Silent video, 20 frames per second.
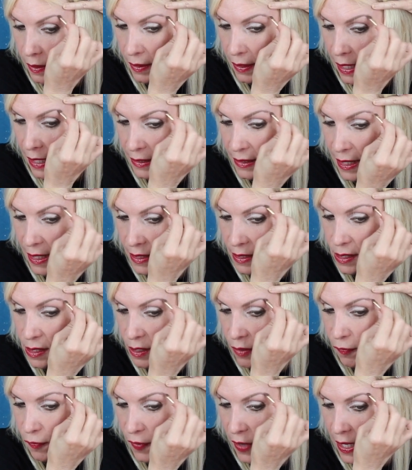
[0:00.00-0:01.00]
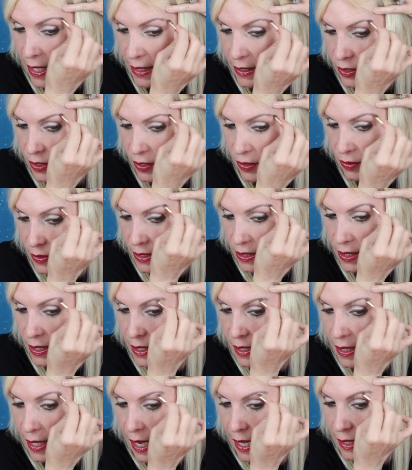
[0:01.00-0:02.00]
that tends to fade too as
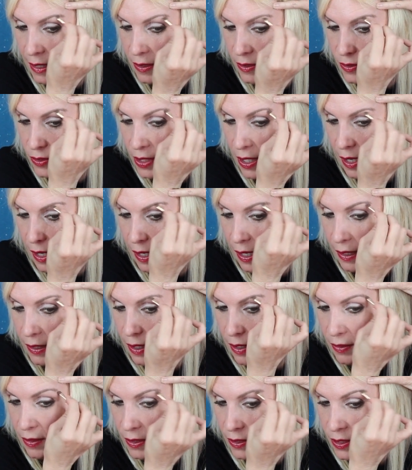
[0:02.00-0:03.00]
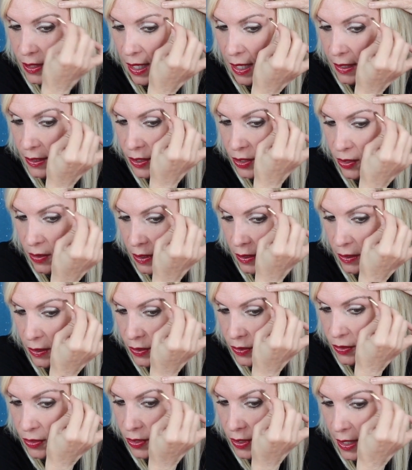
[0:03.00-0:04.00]
the day goes on. I notice I sort of
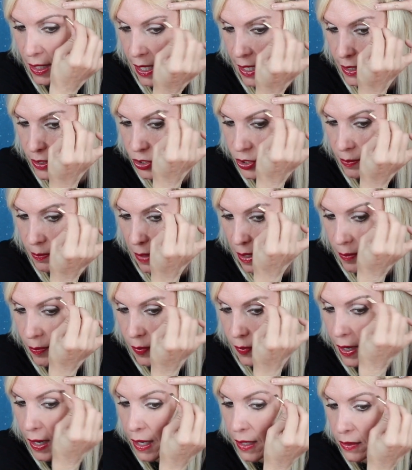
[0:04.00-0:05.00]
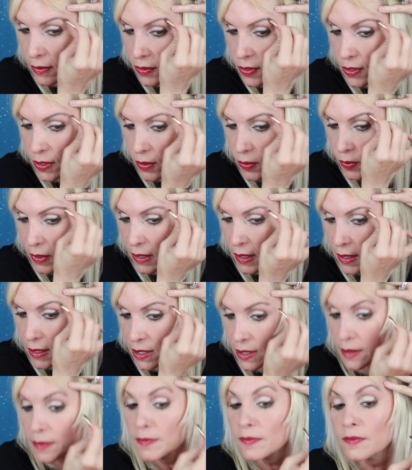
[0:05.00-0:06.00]
lose the edge of my brow, so with
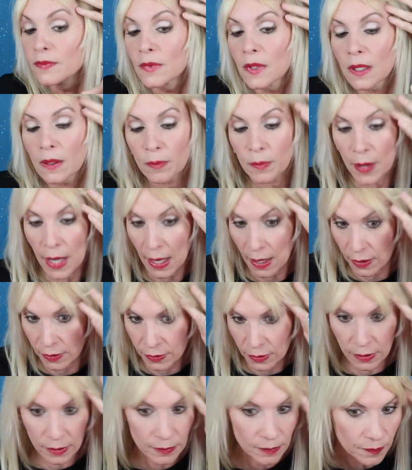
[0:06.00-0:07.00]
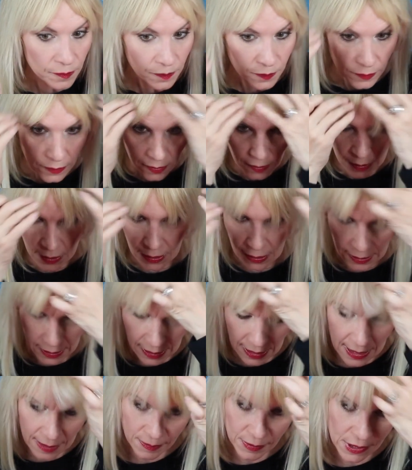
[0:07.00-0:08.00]
this powder
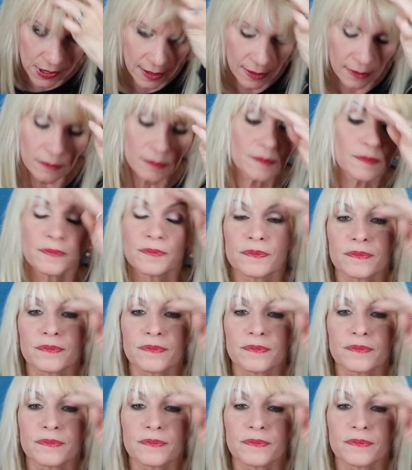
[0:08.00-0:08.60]
it keeps it